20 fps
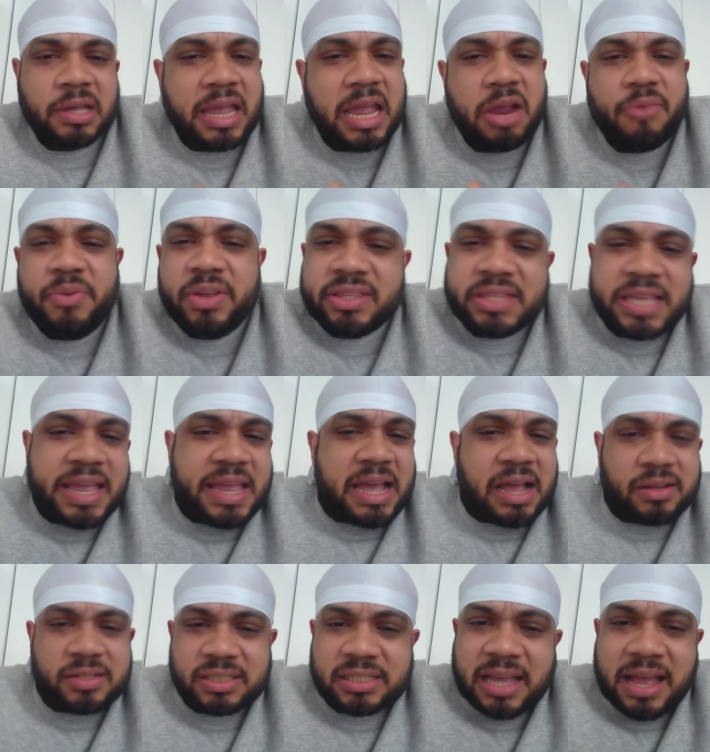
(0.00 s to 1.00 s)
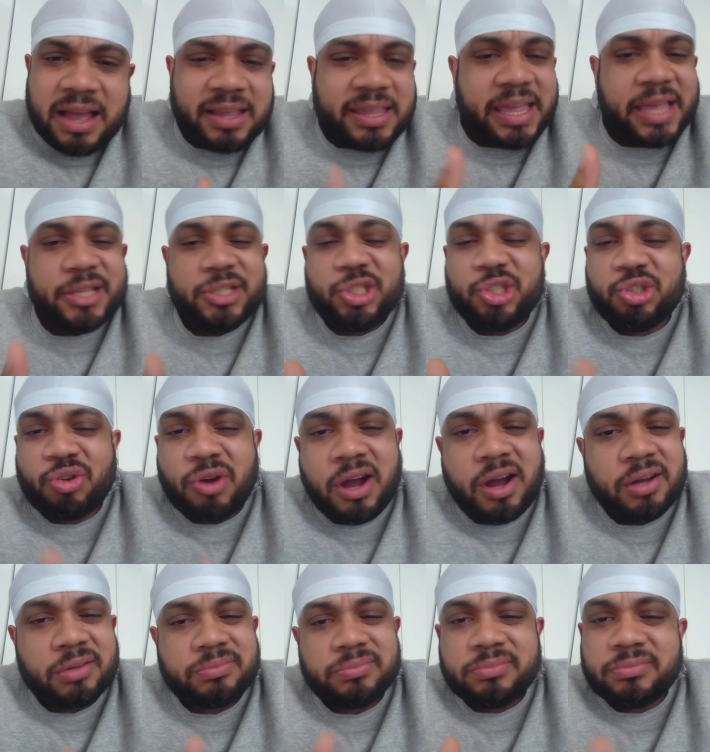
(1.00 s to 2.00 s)
Every day outside, getting
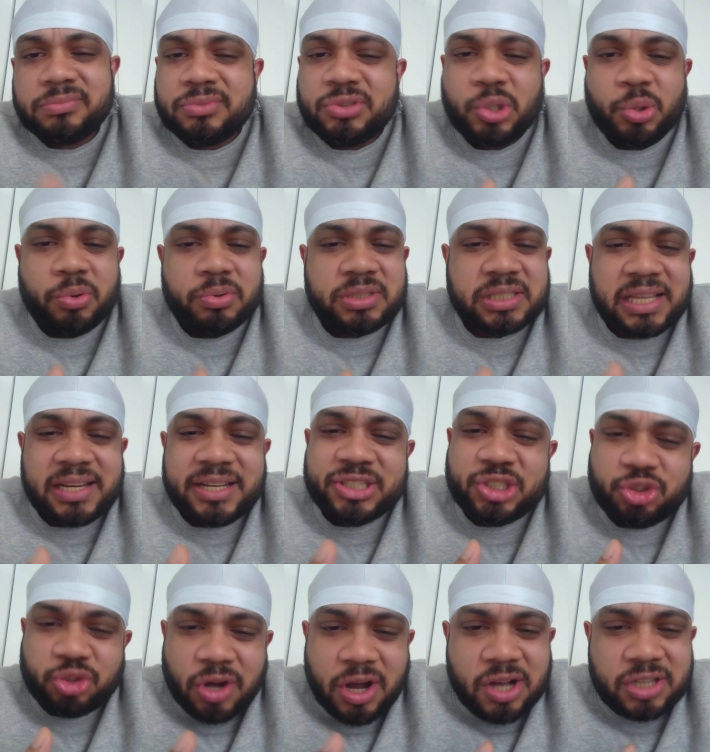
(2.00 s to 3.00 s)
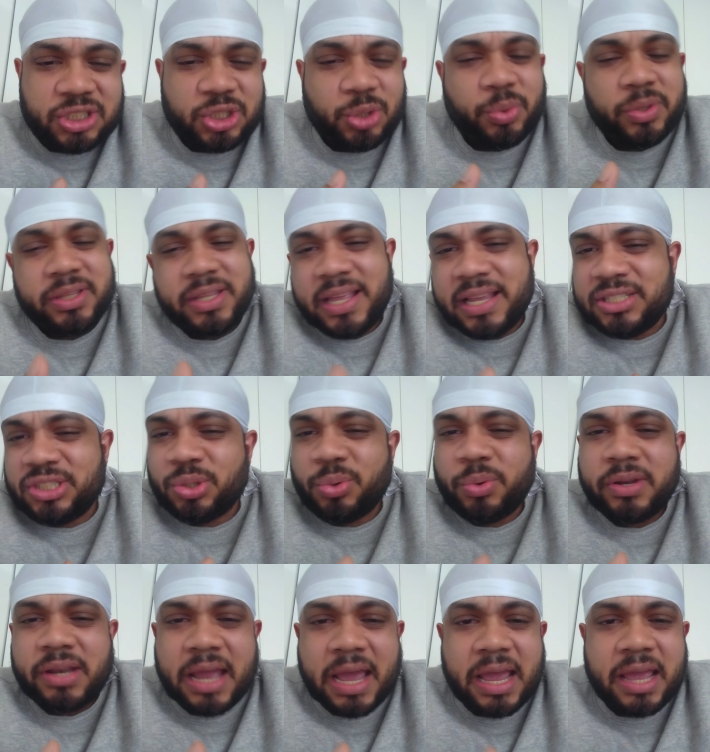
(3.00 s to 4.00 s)
drunk, doing selling drugs, doing this,
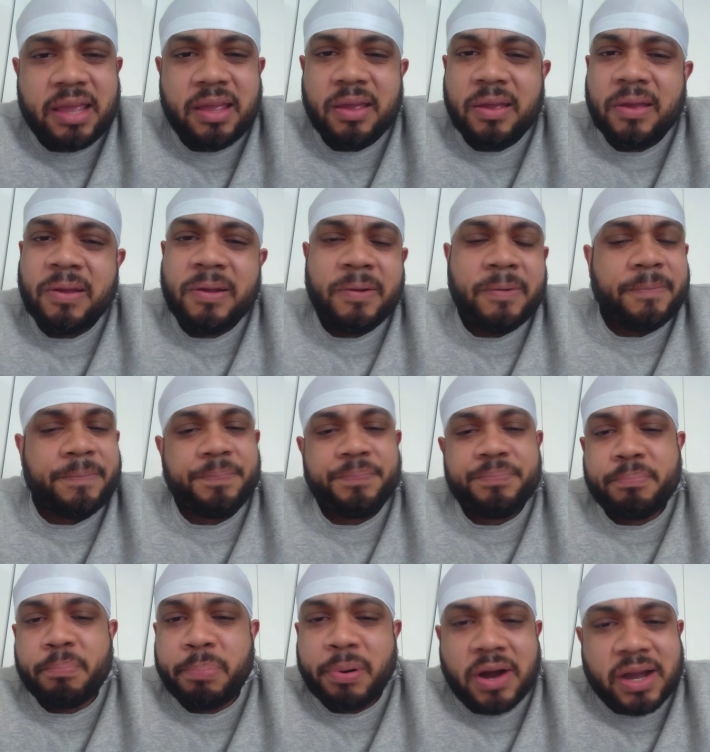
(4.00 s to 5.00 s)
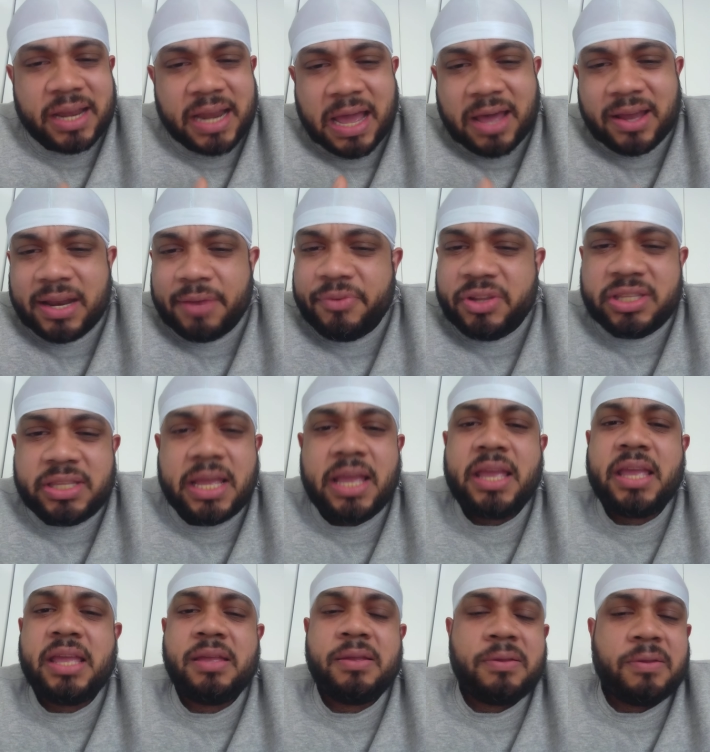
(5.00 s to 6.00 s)
doing that, bugging out every
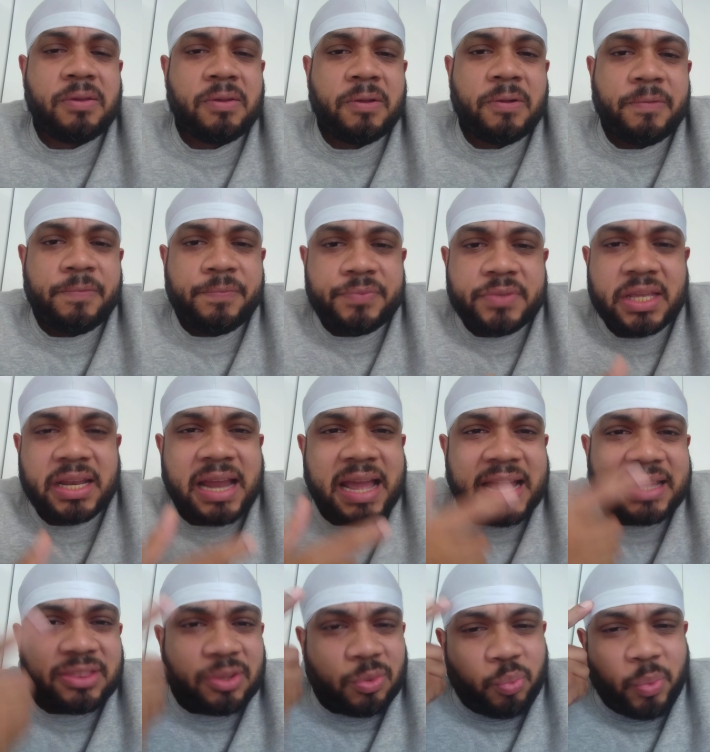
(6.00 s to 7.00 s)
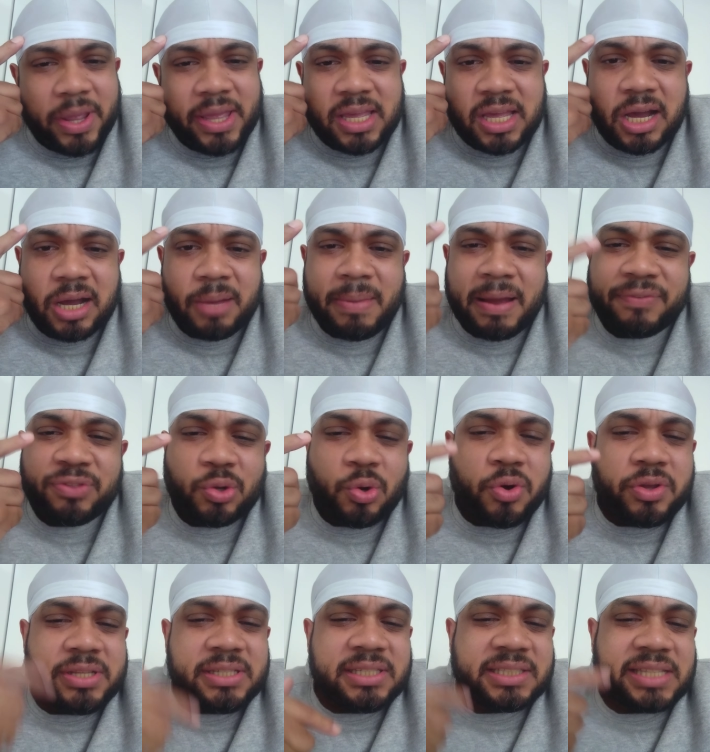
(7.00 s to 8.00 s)
day, then I had to wake up after
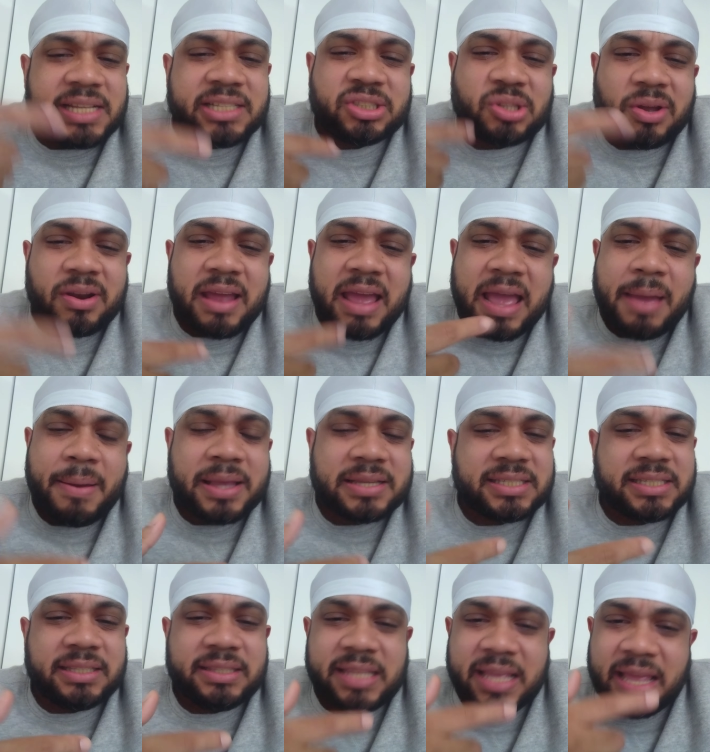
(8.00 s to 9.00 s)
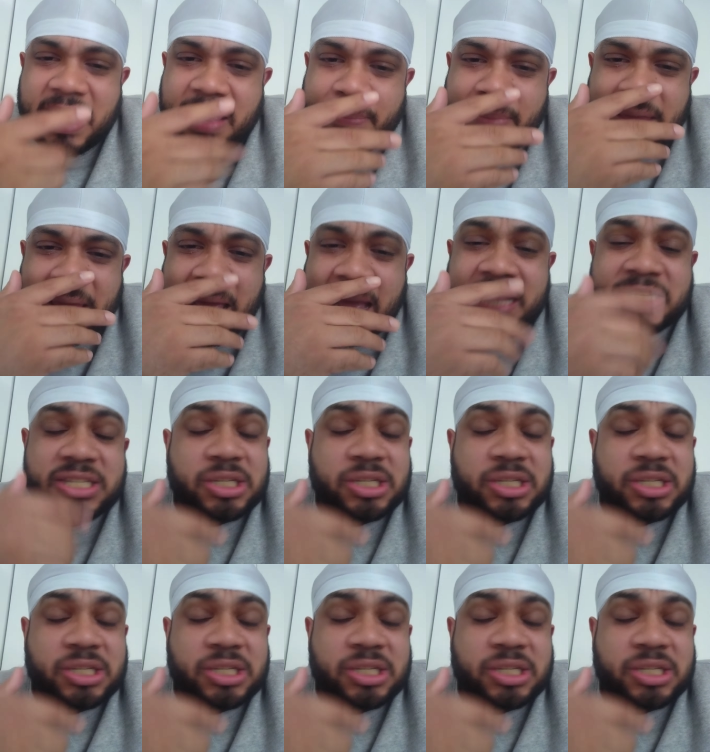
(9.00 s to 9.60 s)
all these things started happening. I said, damn, man, I